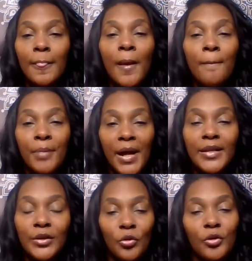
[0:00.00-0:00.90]
But
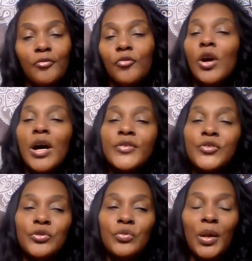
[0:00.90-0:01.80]
in order for us
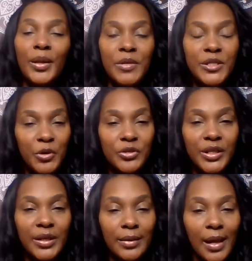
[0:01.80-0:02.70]
to really be spiritually
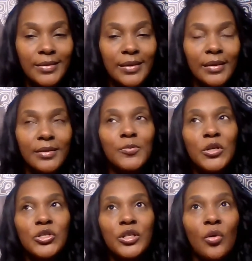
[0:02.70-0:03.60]
connected and
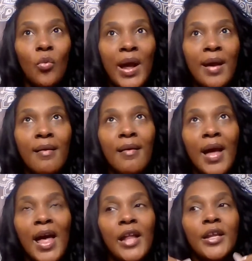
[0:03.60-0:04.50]
spiritually aware
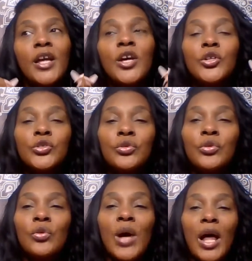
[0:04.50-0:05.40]
and
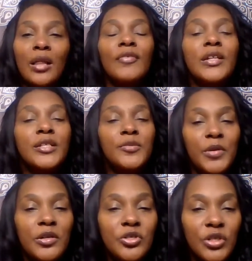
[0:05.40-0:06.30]
to elevate
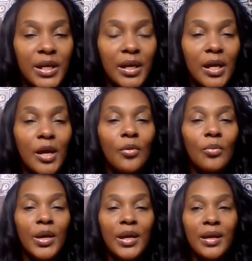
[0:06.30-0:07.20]
spiritually,
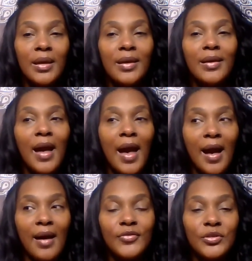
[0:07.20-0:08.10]
we
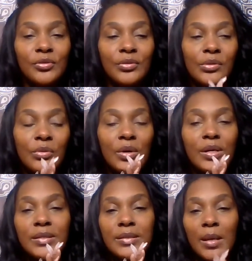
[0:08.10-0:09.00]
have to
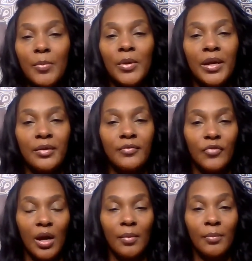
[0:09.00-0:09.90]
separate
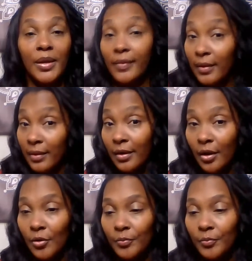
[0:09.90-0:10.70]
from the ego.